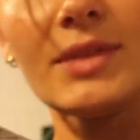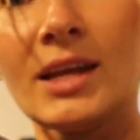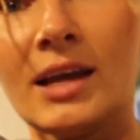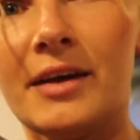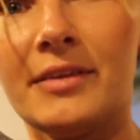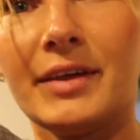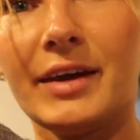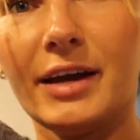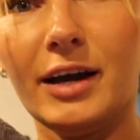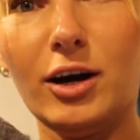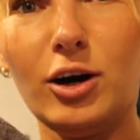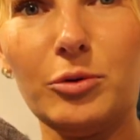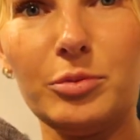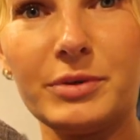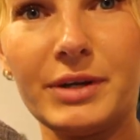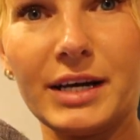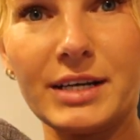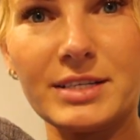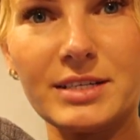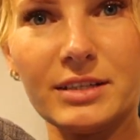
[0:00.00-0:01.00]
and they help
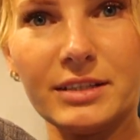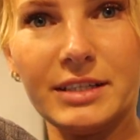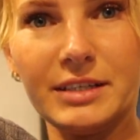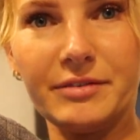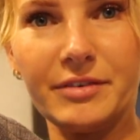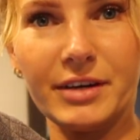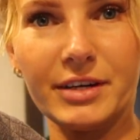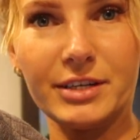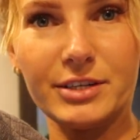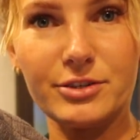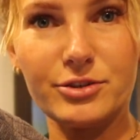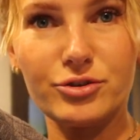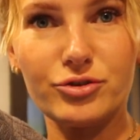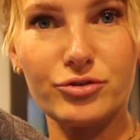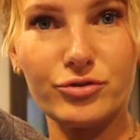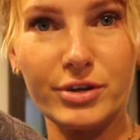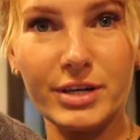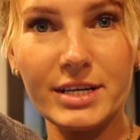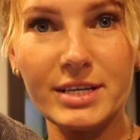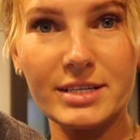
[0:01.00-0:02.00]
not to leave any
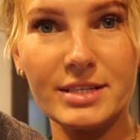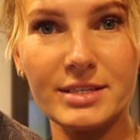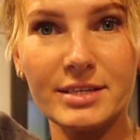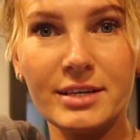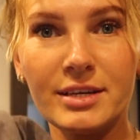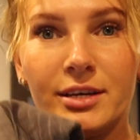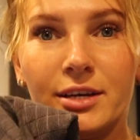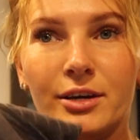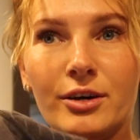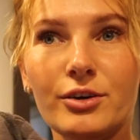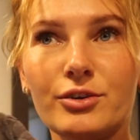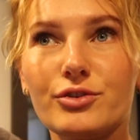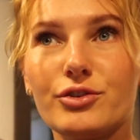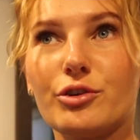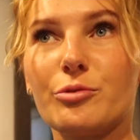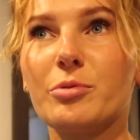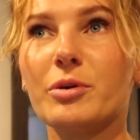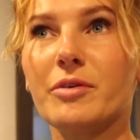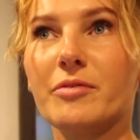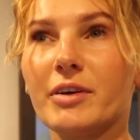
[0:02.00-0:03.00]
streaks. So
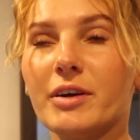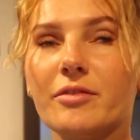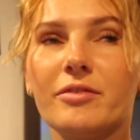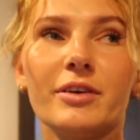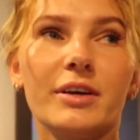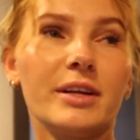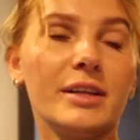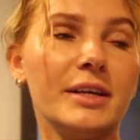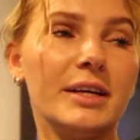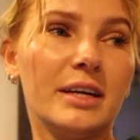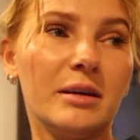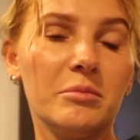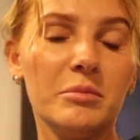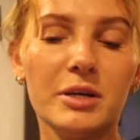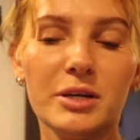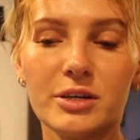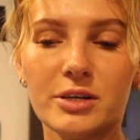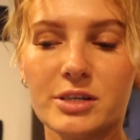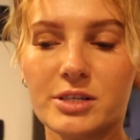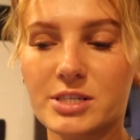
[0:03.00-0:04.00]
they're perfect for like cleaning
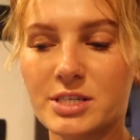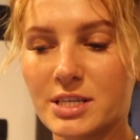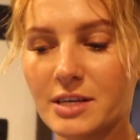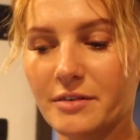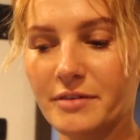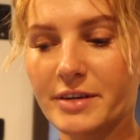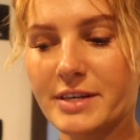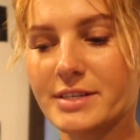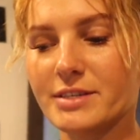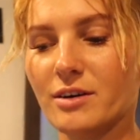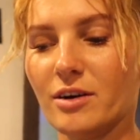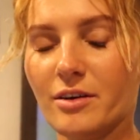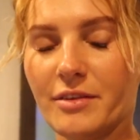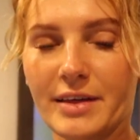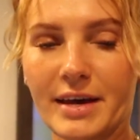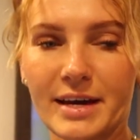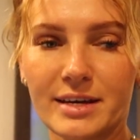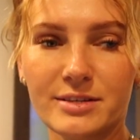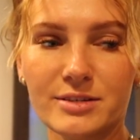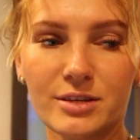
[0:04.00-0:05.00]
mirrors, TVs, all
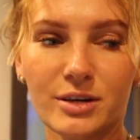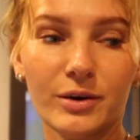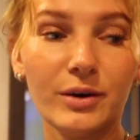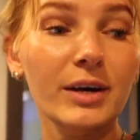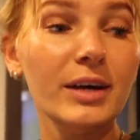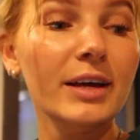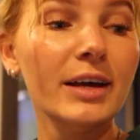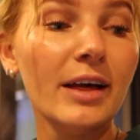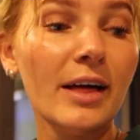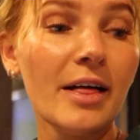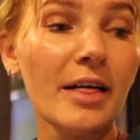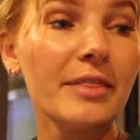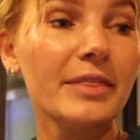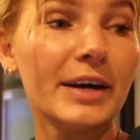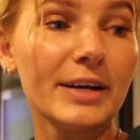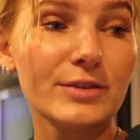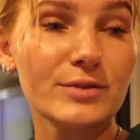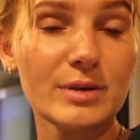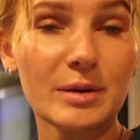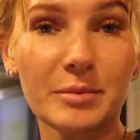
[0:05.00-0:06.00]
that. So
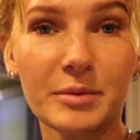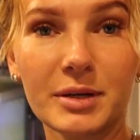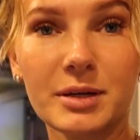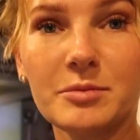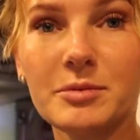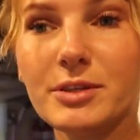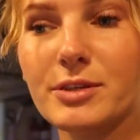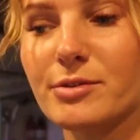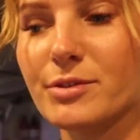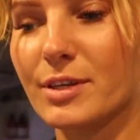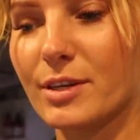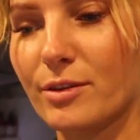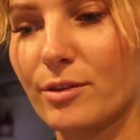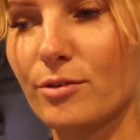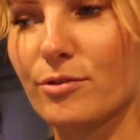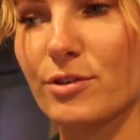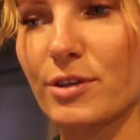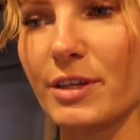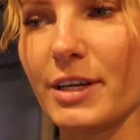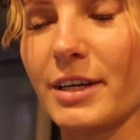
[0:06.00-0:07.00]
that's what I'm going to be using.
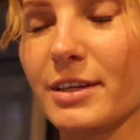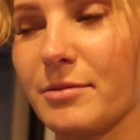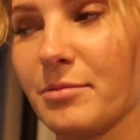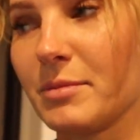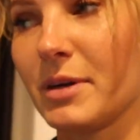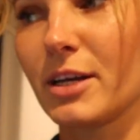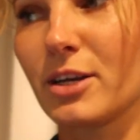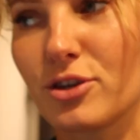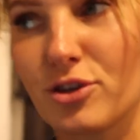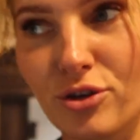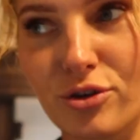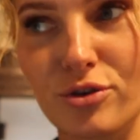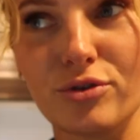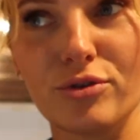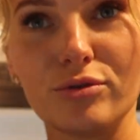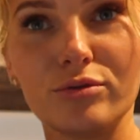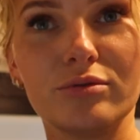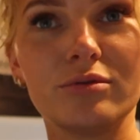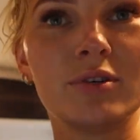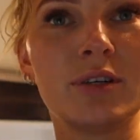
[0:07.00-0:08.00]
Those are like my
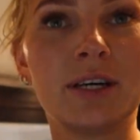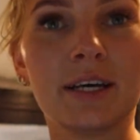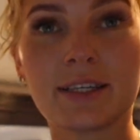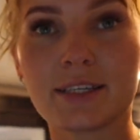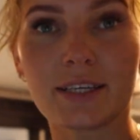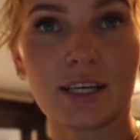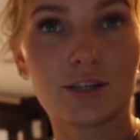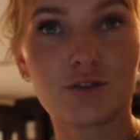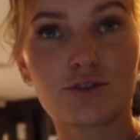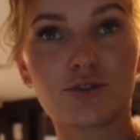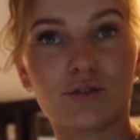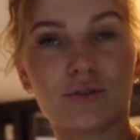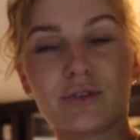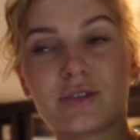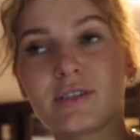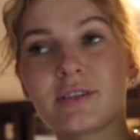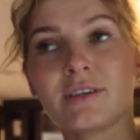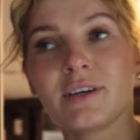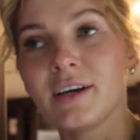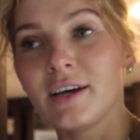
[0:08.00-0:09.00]
two
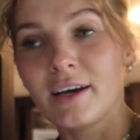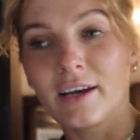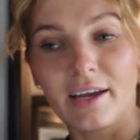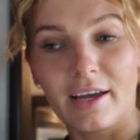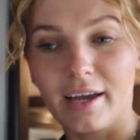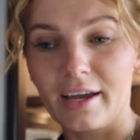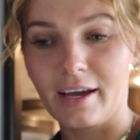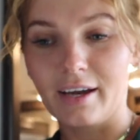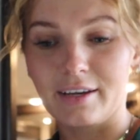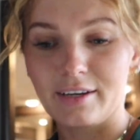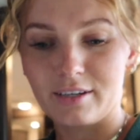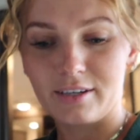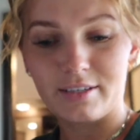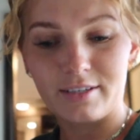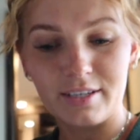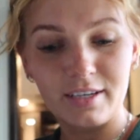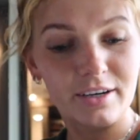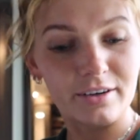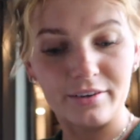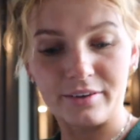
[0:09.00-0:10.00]
essentials. And because
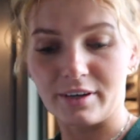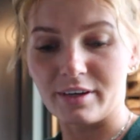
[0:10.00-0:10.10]
here in the